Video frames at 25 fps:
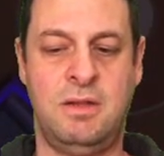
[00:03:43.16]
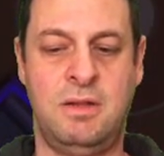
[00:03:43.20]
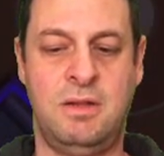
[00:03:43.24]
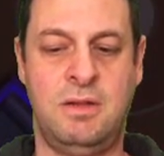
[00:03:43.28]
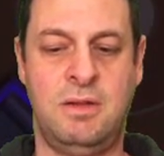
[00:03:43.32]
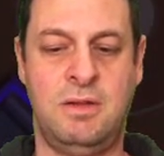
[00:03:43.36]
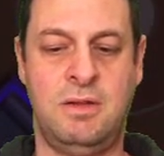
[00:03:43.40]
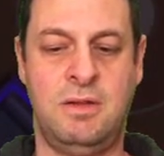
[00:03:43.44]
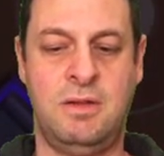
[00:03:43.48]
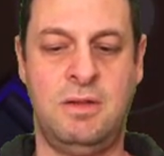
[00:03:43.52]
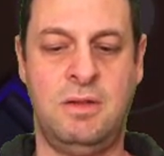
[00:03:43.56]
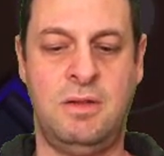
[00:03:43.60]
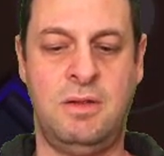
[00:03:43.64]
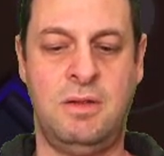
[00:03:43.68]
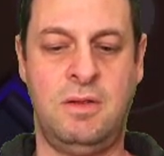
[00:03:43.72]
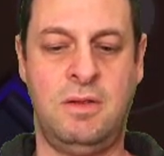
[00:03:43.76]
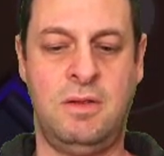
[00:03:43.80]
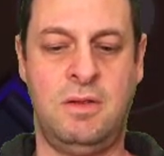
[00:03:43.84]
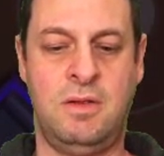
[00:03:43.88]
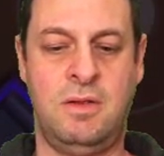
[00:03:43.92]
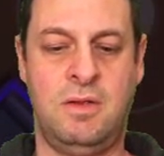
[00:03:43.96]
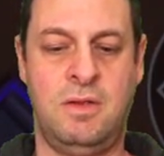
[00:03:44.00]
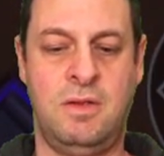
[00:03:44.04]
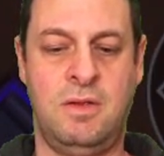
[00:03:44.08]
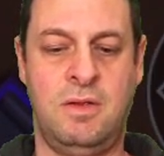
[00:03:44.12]

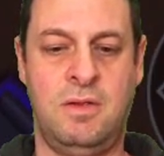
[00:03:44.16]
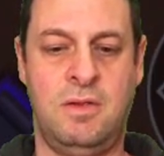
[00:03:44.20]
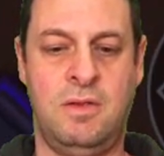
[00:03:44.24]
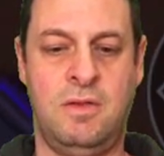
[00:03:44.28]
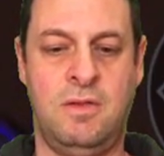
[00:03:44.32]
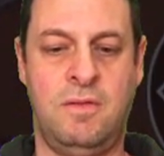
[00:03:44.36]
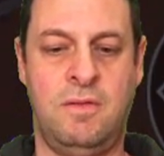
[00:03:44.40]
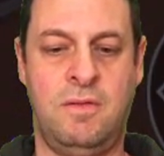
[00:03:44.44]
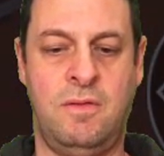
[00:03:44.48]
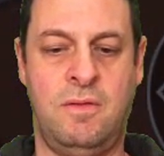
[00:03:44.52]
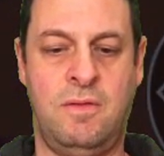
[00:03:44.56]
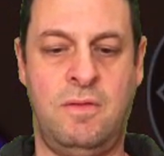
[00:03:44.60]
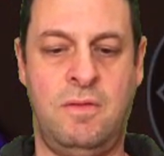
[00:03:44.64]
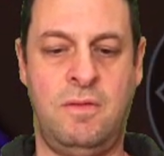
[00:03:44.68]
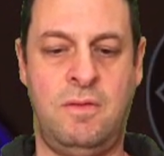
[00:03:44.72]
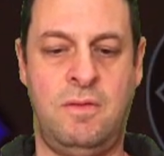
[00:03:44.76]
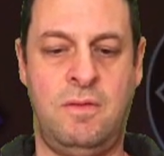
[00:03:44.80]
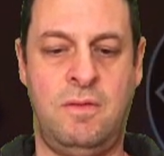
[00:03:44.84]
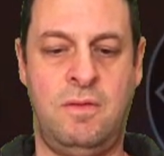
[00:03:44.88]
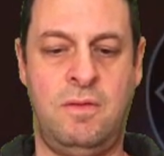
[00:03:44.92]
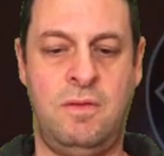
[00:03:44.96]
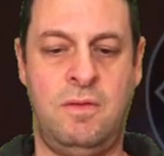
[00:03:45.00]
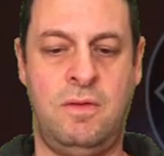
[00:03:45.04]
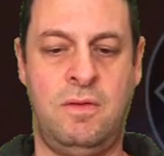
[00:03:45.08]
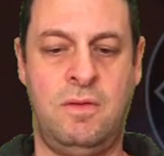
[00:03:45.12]

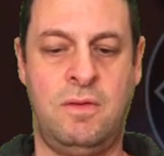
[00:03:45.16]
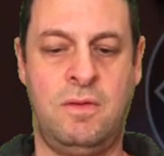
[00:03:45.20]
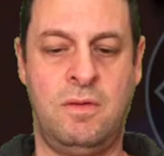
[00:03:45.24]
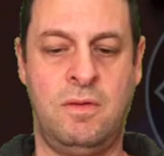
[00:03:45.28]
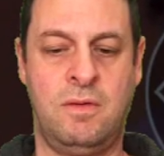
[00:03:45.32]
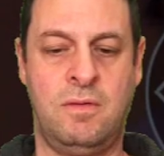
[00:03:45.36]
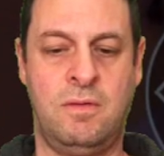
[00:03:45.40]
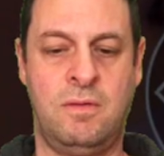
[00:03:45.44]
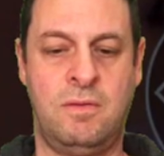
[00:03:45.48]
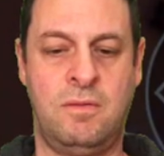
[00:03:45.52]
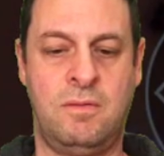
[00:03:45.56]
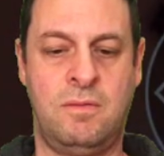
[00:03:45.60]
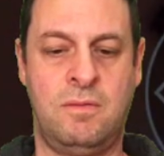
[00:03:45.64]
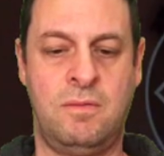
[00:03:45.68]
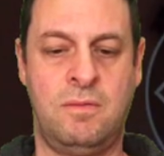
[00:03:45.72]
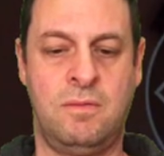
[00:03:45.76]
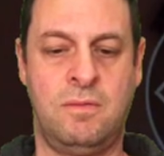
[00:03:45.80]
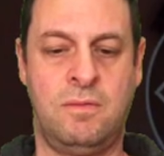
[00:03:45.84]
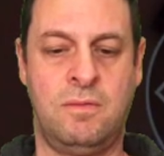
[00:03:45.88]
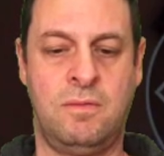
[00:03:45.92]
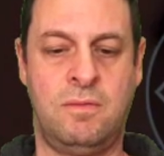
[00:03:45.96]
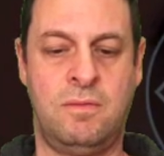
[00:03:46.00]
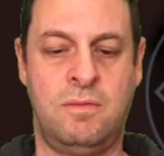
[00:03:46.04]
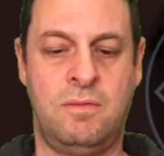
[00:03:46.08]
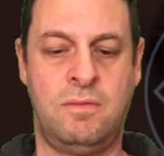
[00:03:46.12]

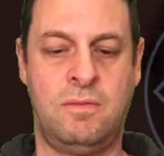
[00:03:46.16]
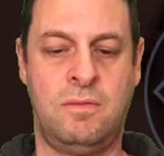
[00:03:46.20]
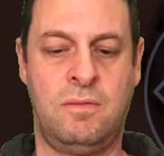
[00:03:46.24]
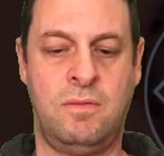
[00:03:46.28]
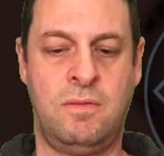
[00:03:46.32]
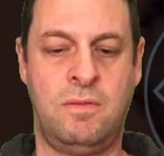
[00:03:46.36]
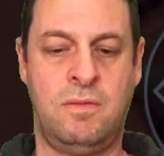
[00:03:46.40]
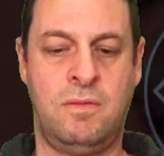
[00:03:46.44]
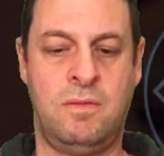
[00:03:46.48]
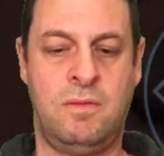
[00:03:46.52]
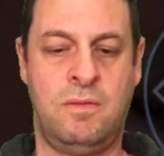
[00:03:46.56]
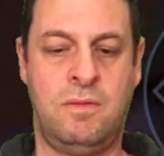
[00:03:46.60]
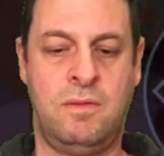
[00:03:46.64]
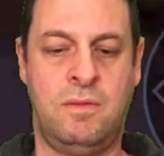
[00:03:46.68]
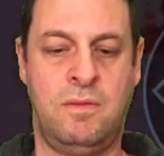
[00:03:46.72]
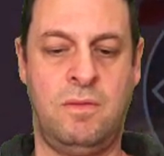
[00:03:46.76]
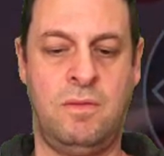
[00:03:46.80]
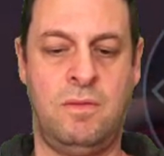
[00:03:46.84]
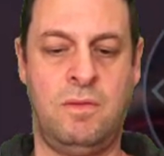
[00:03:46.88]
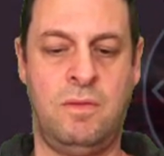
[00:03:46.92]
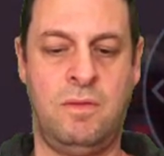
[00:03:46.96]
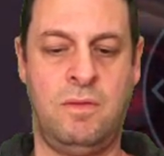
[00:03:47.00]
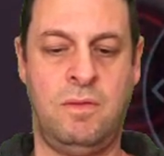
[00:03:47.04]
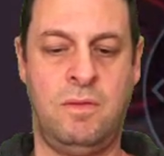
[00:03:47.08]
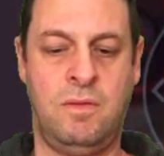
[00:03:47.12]

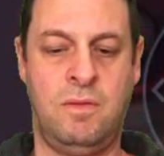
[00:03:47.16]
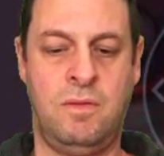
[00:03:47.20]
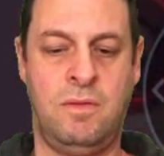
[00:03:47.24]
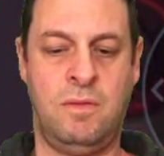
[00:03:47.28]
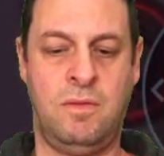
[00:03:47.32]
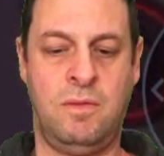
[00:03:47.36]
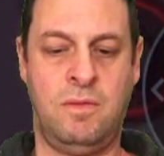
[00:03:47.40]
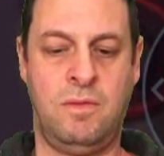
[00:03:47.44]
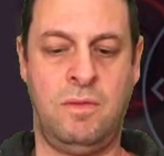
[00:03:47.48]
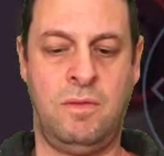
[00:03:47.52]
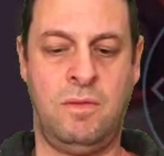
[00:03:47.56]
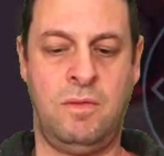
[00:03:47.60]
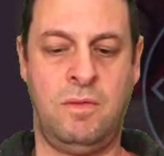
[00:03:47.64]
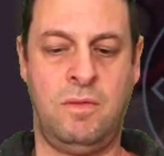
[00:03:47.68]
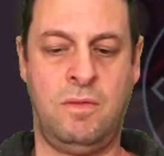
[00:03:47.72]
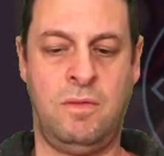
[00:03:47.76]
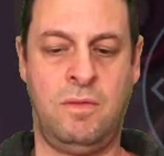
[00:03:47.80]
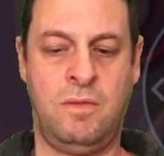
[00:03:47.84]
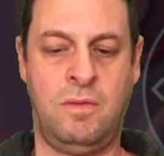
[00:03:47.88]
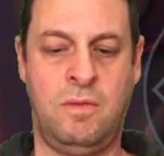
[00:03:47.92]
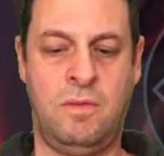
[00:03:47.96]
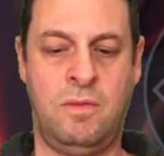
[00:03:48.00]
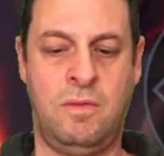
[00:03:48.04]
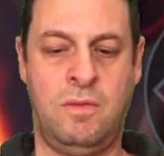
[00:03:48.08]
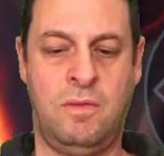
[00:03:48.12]

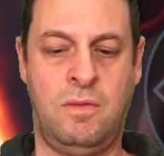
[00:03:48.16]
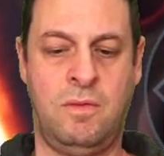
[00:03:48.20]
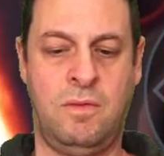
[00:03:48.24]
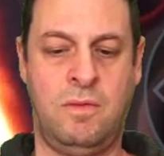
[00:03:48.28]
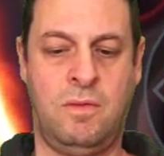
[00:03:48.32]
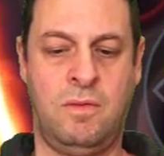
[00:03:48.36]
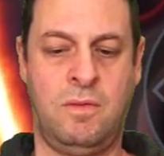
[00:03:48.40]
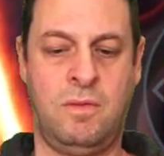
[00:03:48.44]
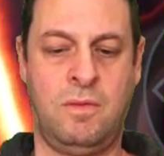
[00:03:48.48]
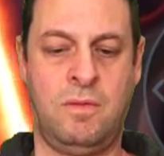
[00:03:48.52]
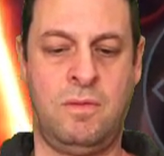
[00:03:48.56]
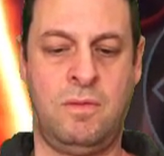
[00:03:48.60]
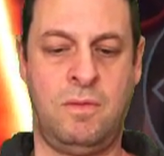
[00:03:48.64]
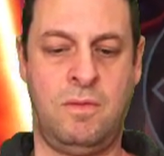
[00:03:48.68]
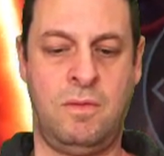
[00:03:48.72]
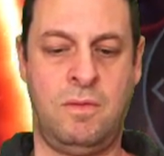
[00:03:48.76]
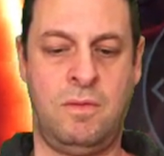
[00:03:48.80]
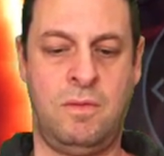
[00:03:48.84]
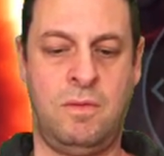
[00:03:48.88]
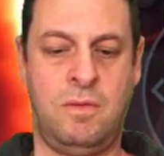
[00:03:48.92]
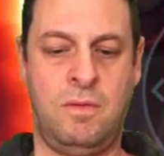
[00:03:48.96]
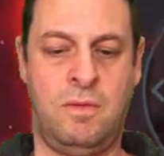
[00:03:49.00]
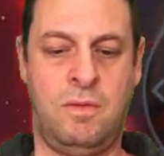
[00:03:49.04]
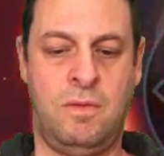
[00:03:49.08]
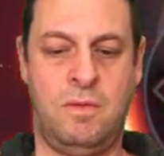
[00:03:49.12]

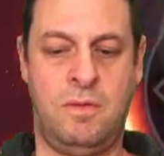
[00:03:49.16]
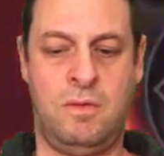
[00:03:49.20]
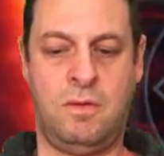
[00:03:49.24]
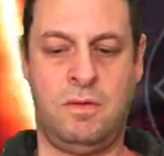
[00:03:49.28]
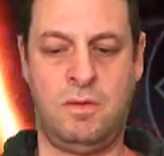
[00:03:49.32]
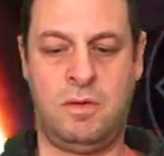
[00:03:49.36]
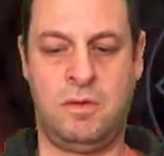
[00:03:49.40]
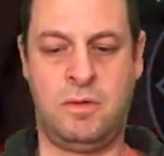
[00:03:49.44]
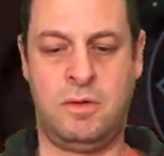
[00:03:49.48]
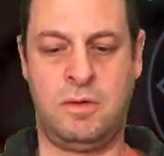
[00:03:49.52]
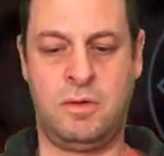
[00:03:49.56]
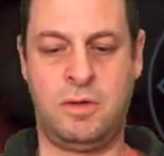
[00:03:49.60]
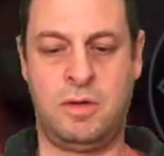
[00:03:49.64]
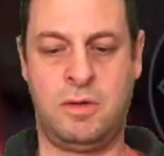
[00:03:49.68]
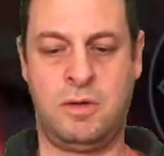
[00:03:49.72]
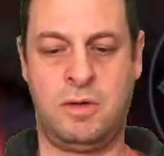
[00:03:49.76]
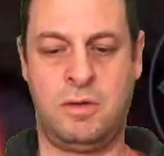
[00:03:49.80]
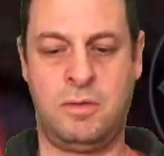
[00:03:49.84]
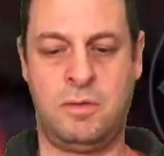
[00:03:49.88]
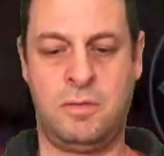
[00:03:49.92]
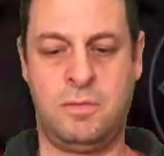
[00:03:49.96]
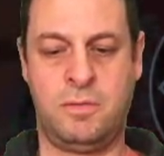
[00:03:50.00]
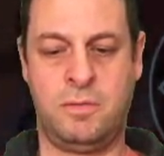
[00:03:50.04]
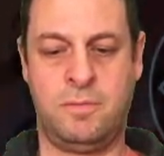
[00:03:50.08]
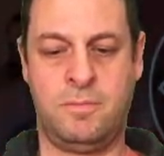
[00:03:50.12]

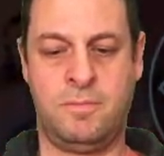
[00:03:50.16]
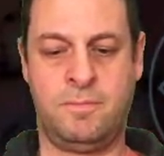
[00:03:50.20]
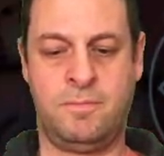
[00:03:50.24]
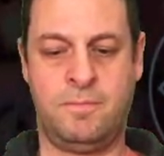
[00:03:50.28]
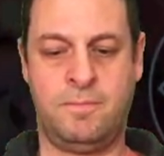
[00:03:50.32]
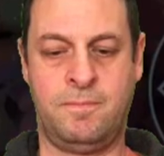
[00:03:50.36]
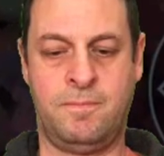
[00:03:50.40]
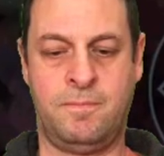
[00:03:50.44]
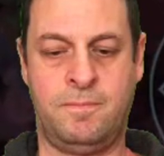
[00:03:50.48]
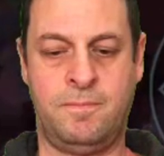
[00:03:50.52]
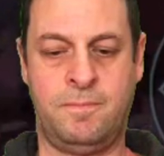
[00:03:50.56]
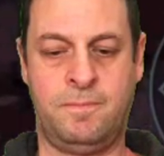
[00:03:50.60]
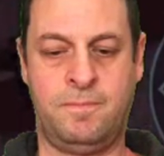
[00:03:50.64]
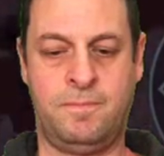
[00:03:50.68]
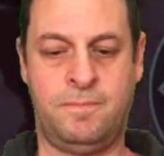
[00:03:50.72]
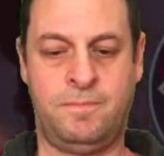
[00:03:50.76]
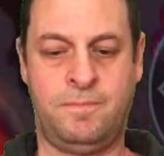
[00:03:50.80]
(silence)